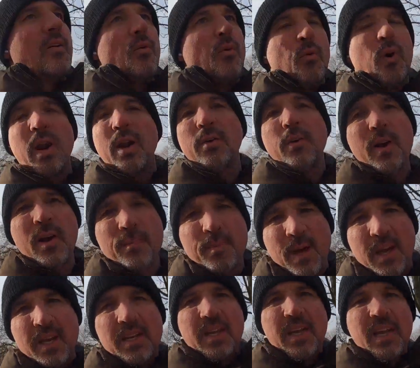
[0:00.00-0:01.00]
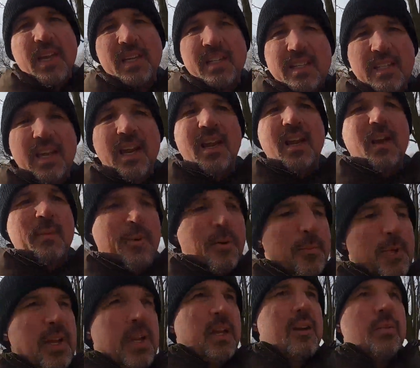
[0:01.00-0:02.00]
What I recommend is setting up a
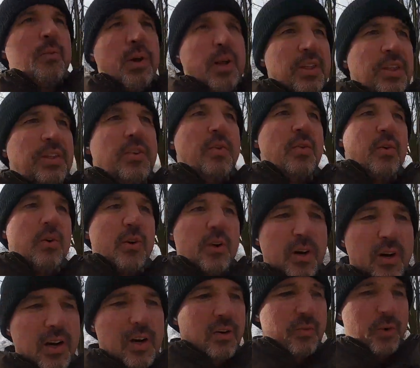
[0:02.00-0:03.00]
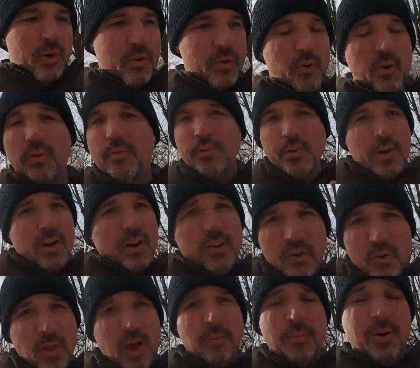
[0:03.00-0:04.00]
meeting with your recruiter. Figure out
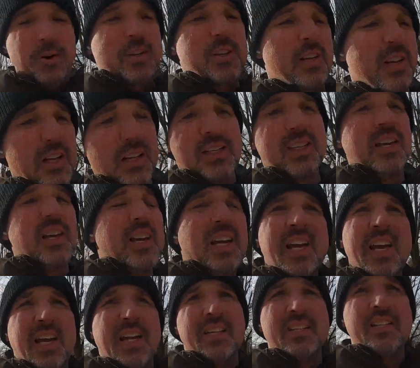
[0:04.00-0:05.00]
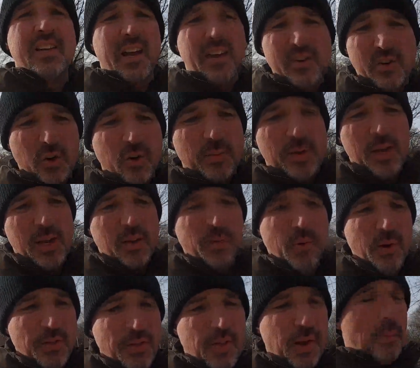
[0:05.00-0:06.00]
who that person is and schedule a meeting
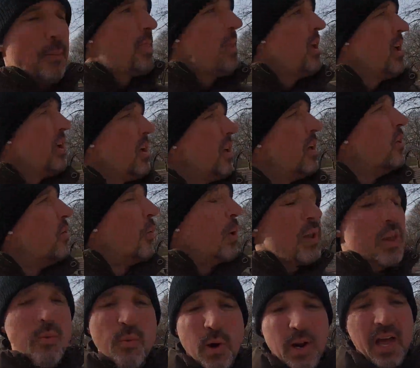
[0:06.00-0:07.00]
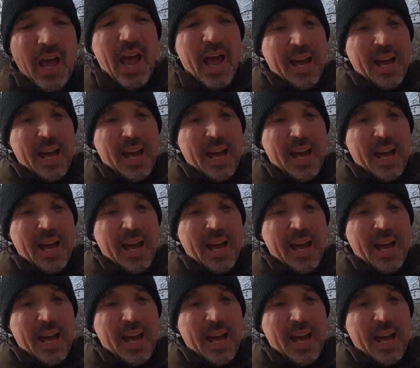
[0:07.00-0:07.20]
with them. What you want to